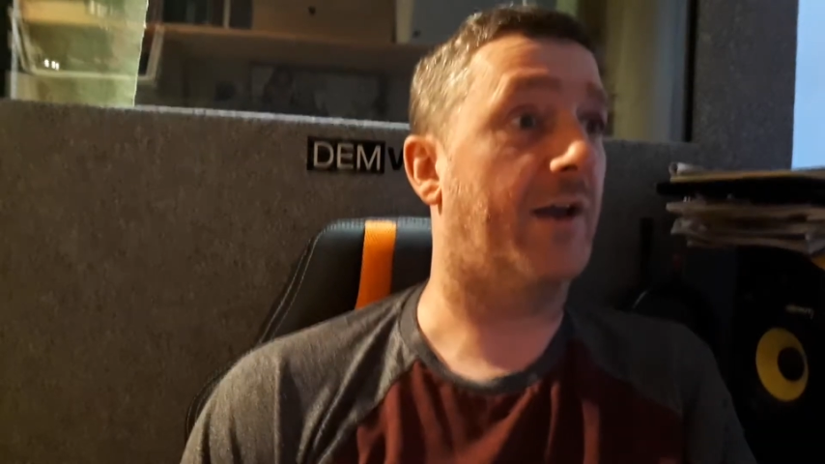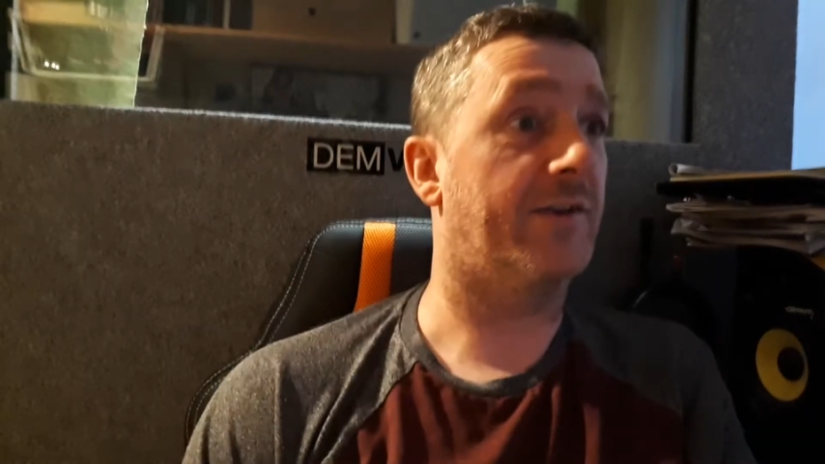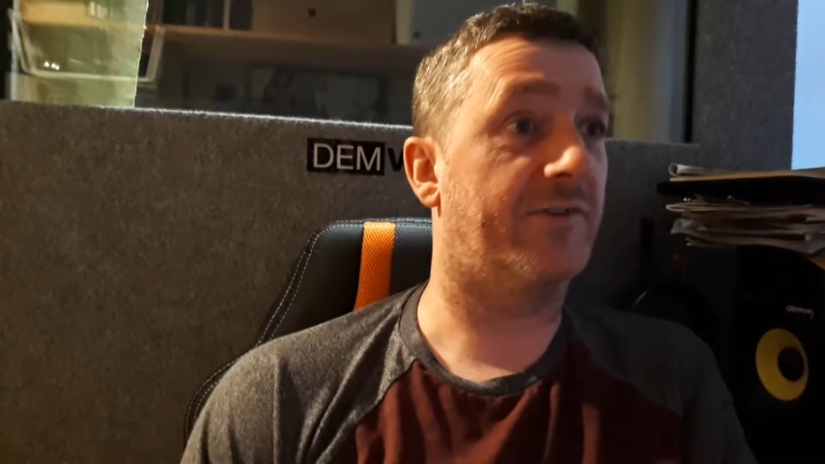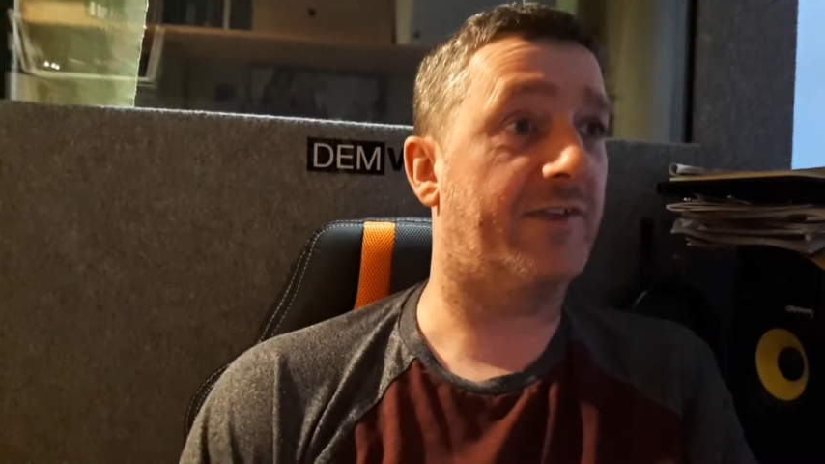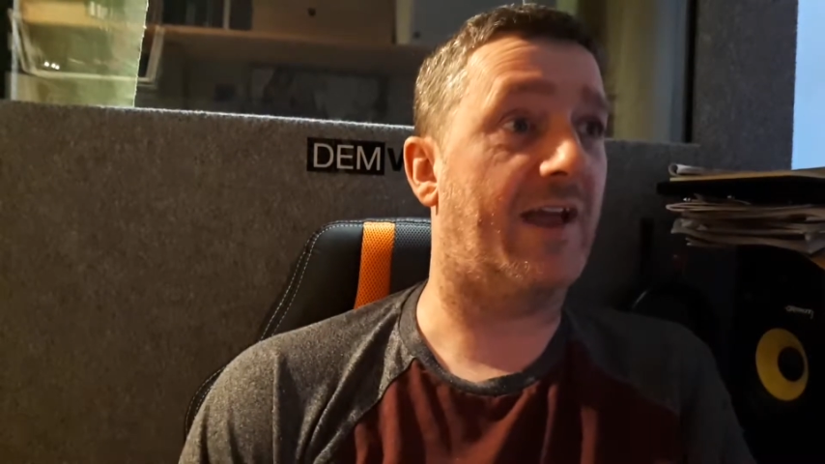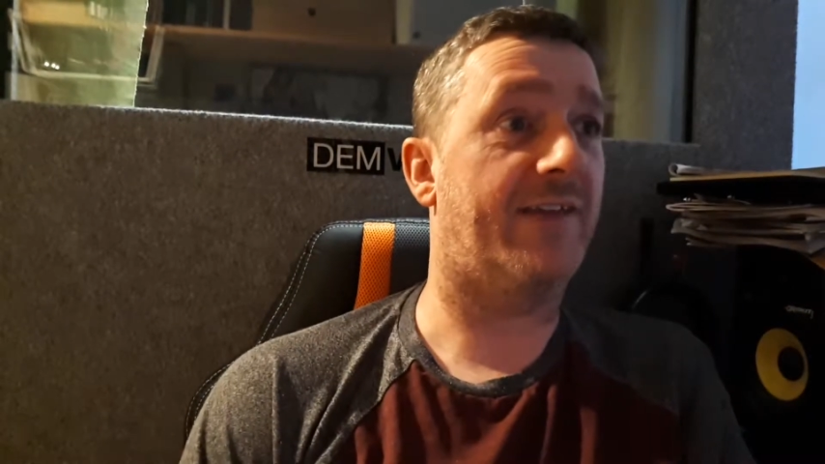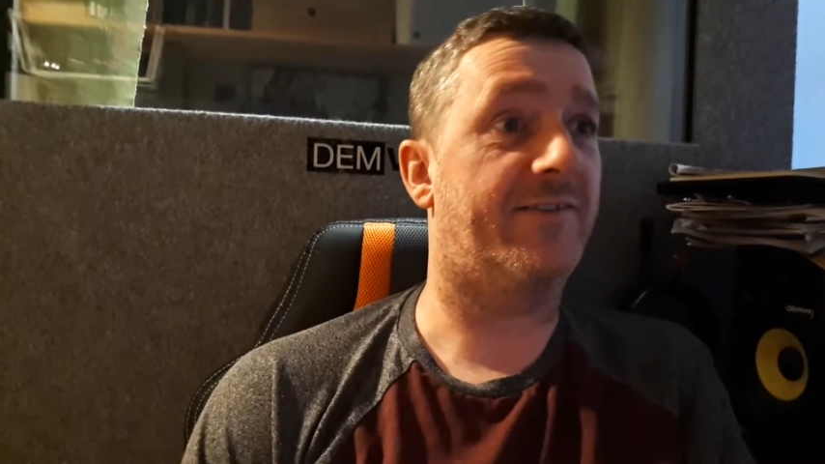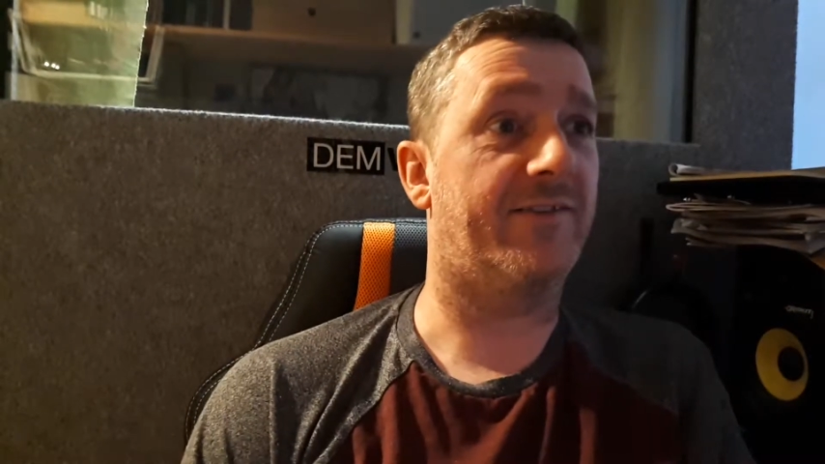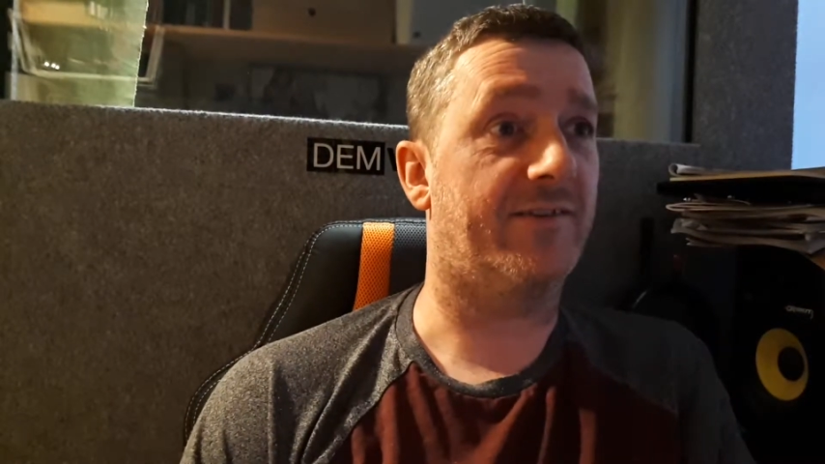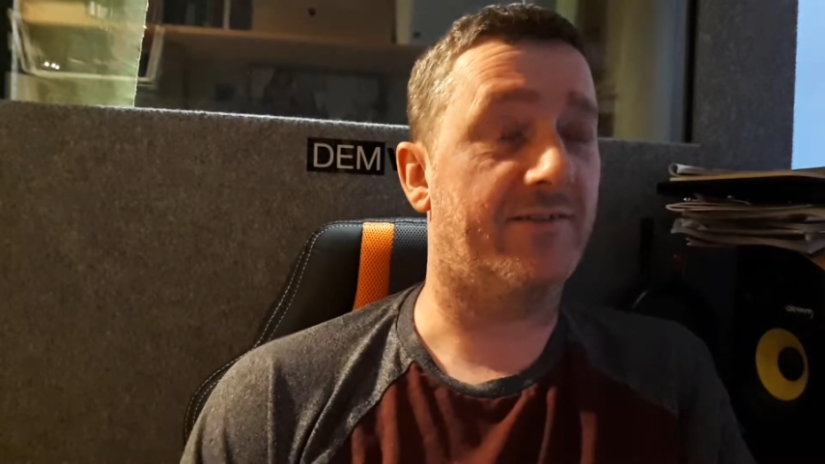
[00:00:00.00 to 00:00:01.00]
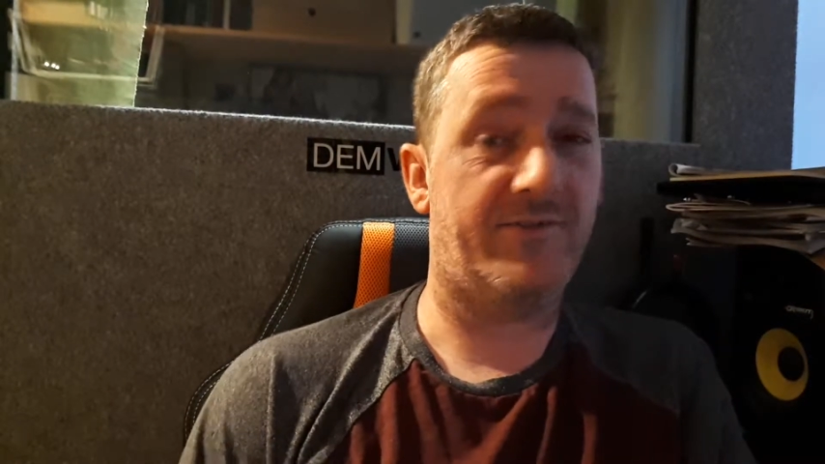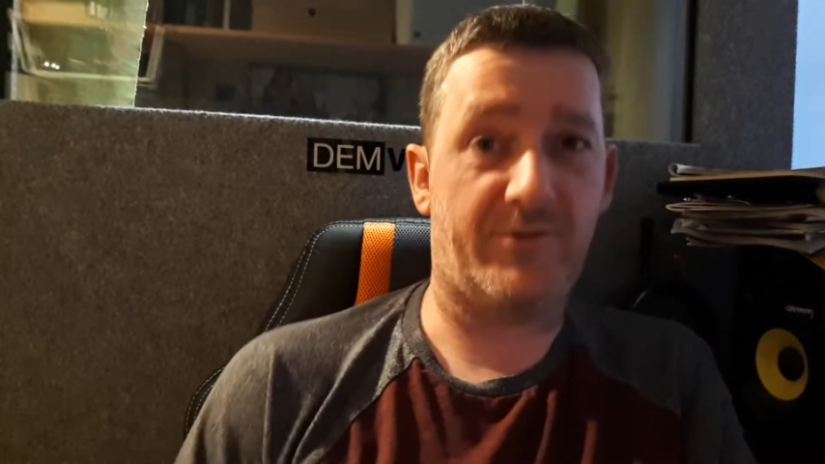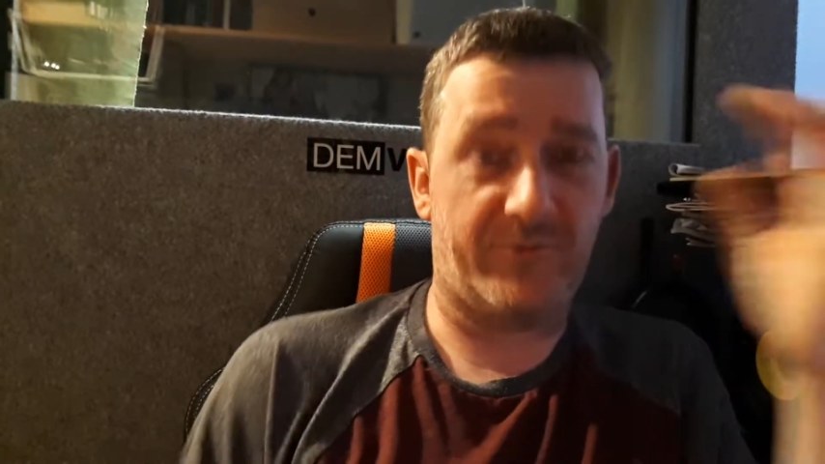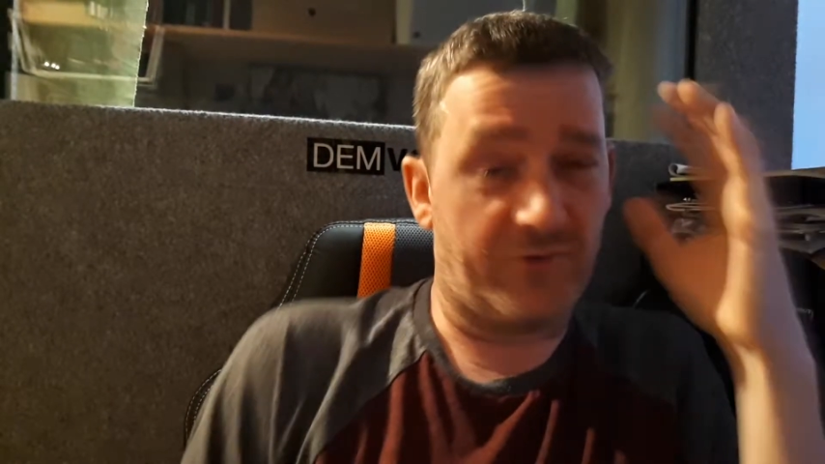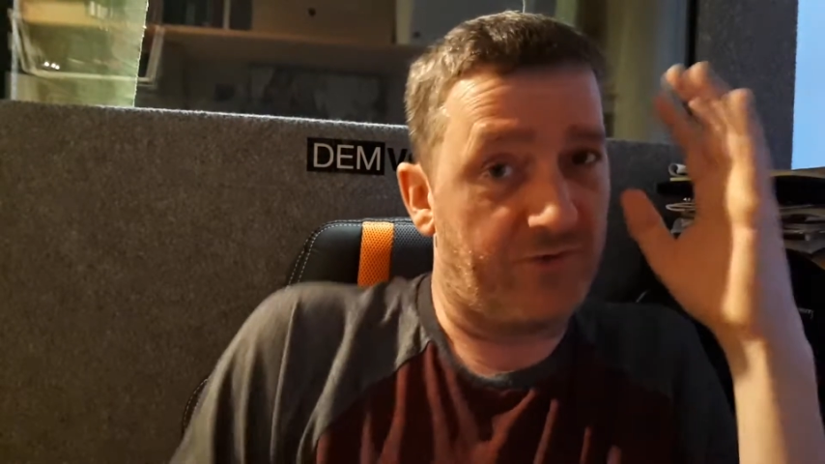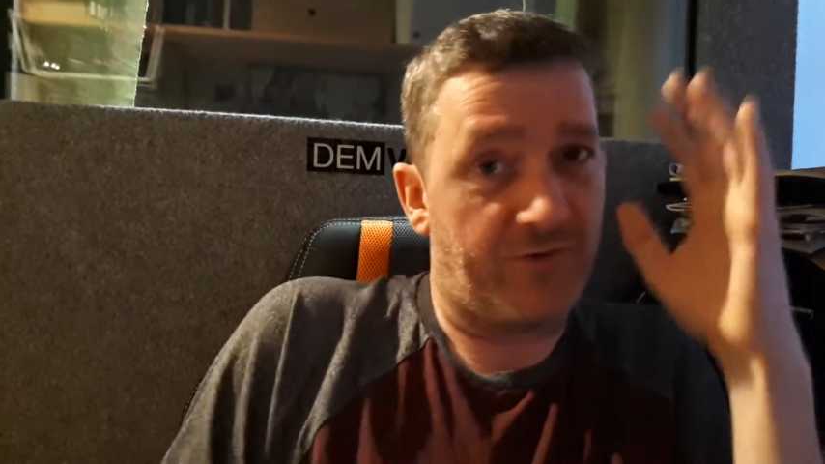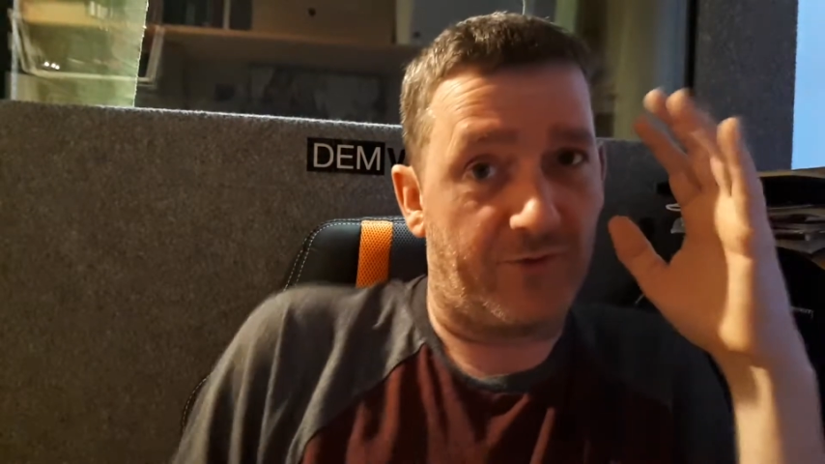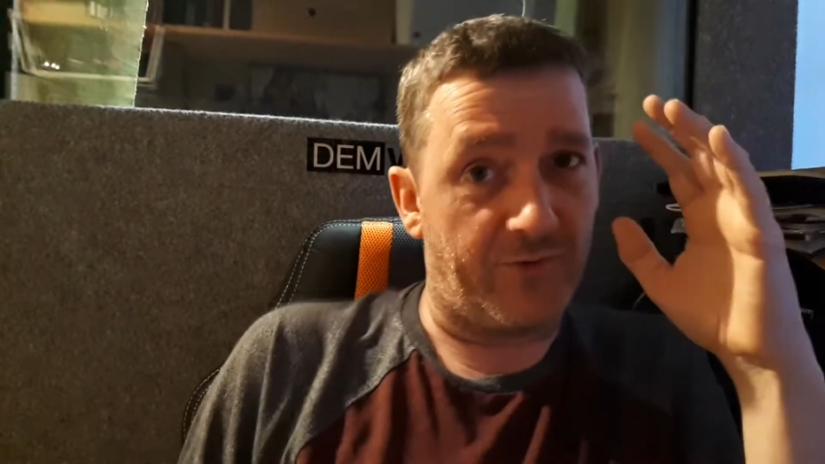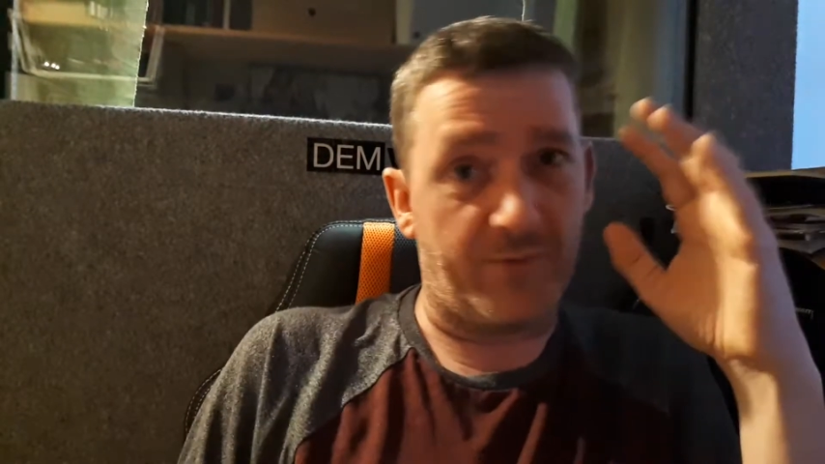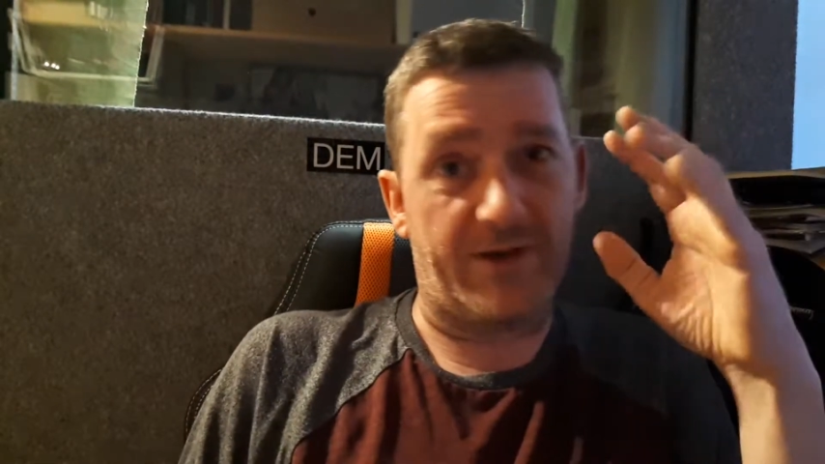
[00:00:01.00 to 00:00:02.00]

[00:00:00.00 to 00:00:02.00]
I just had to sort of drift off for a